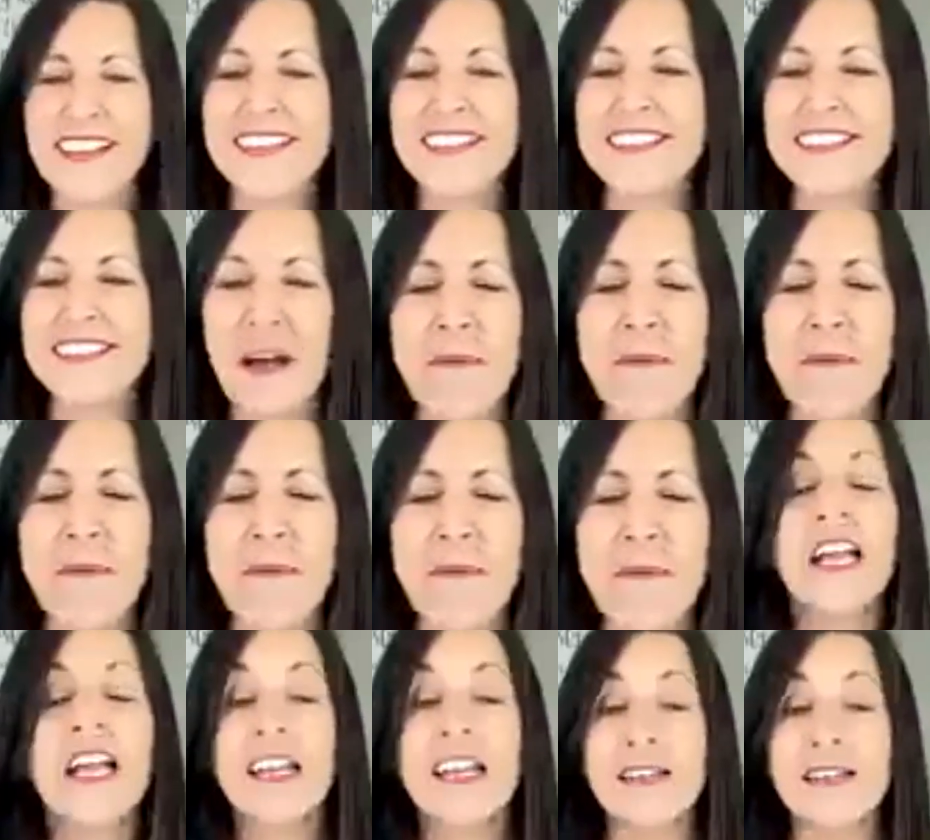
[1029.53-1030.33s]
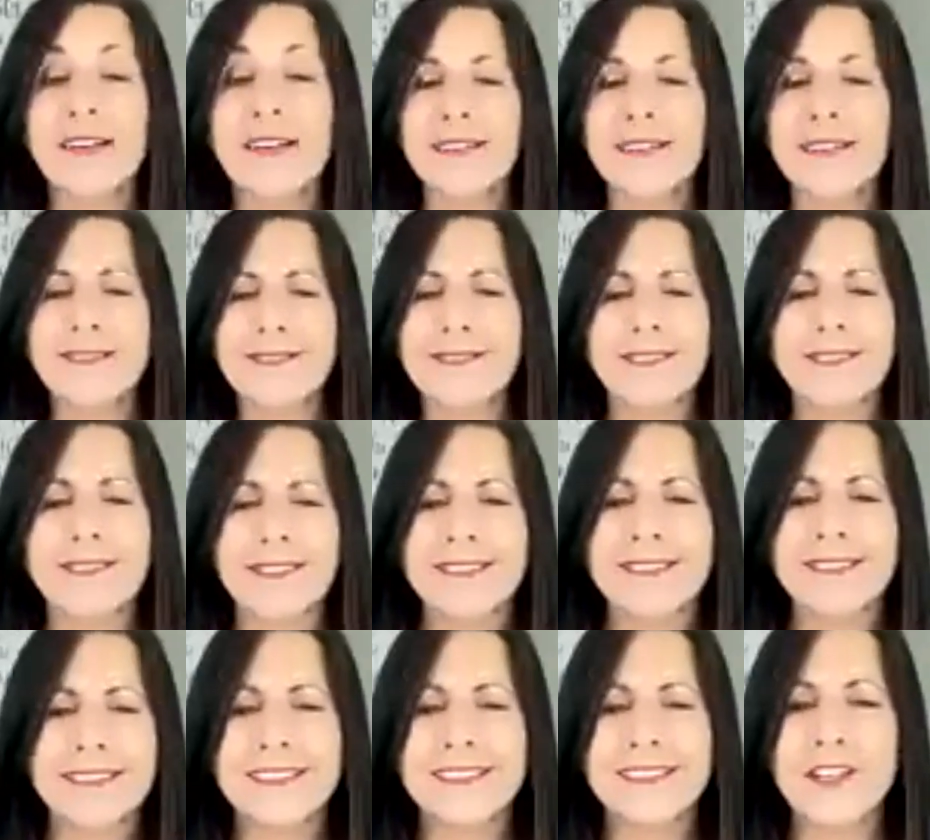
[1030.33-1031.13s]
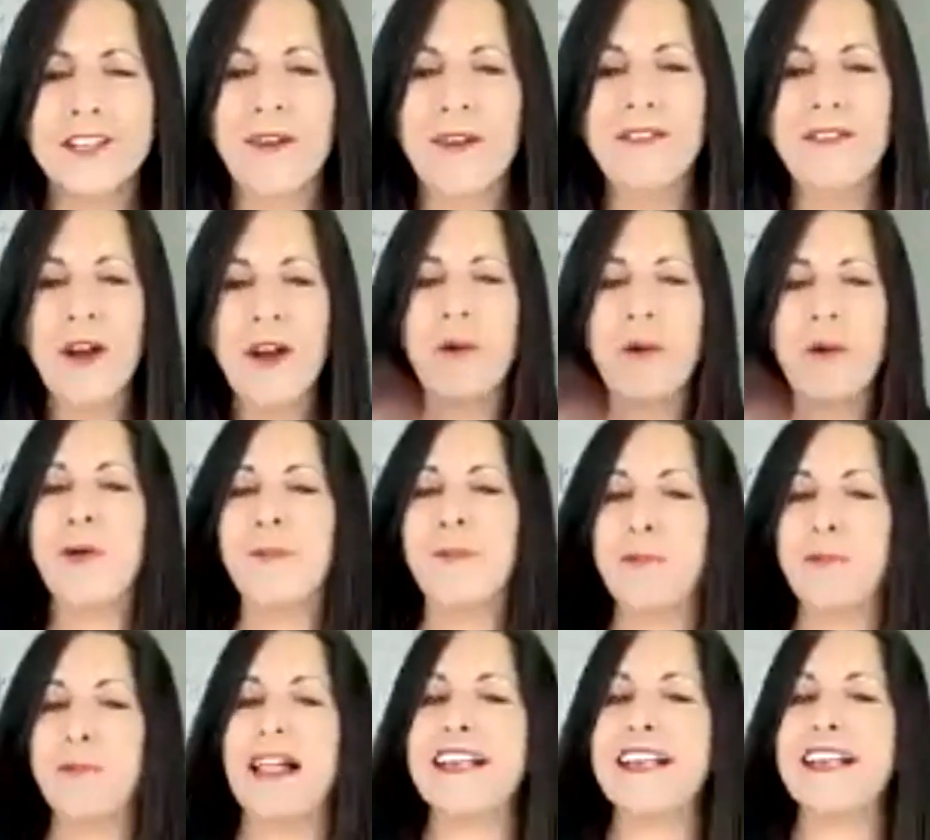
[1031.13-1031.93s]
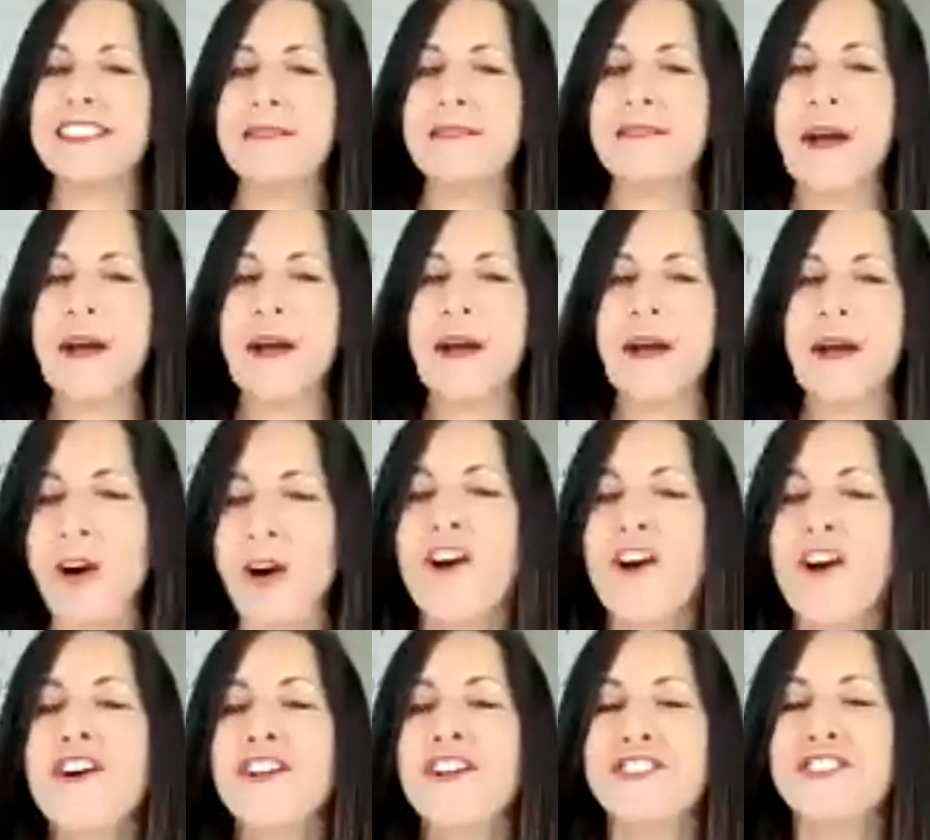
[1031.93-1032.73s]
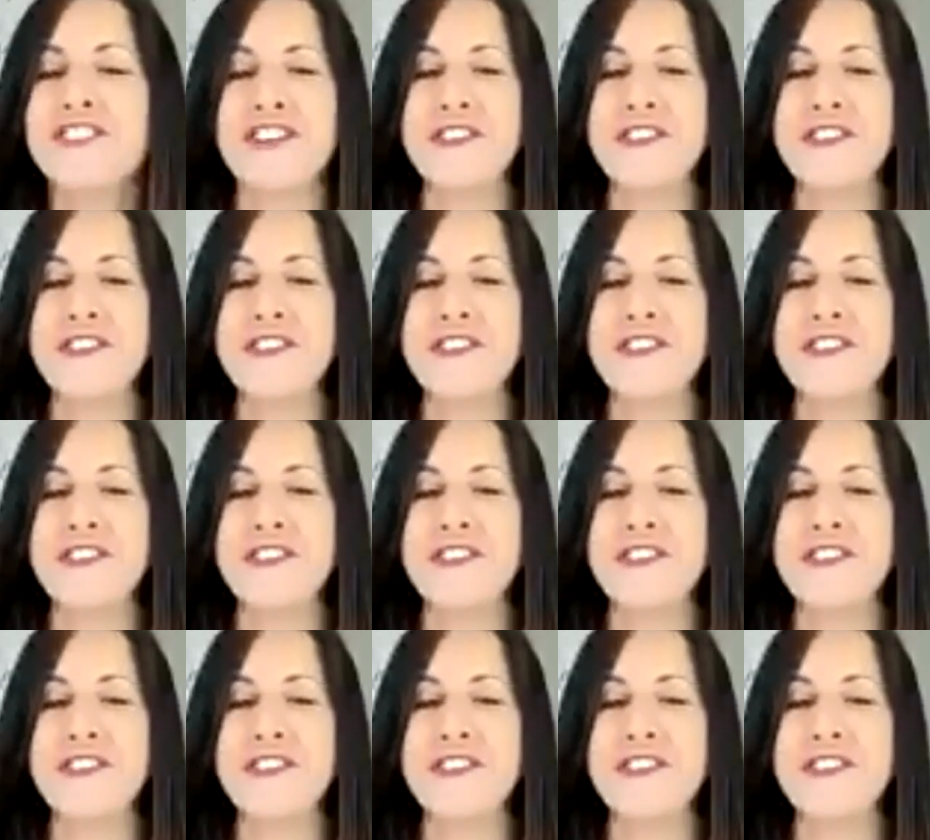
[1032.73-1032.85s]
Someone, you have no place in my world.